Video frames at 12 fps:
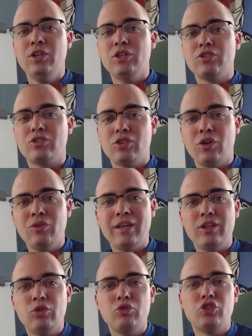so
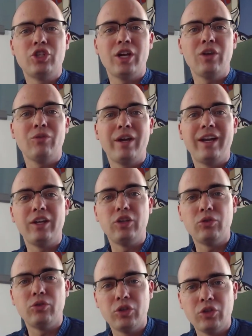that you generate and
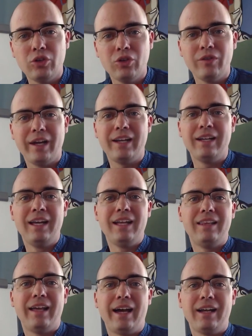you curate
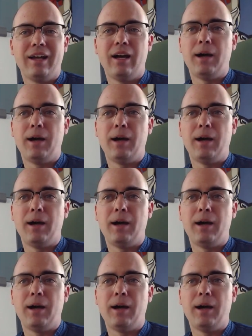that